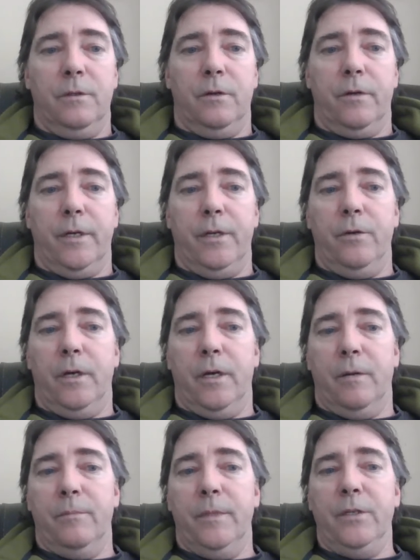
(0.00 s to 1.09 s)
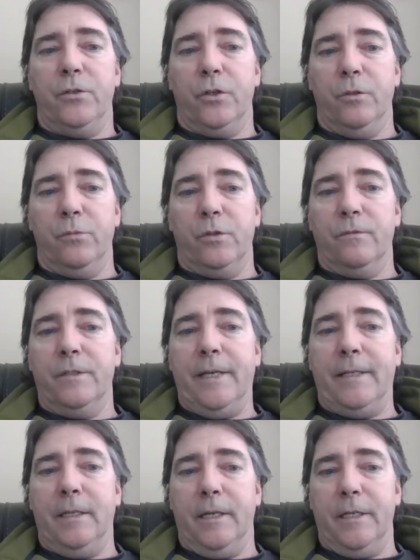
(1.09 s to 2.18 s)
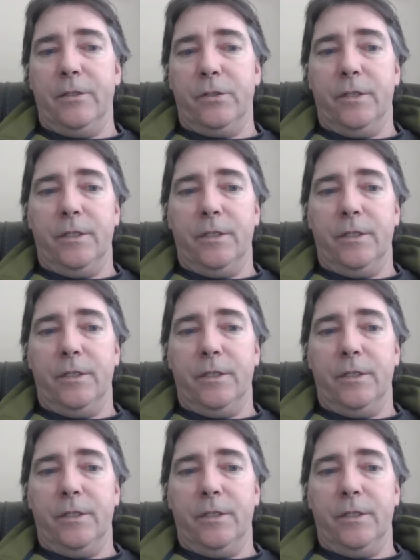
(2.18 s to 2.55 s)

All right. In terms of deadlines,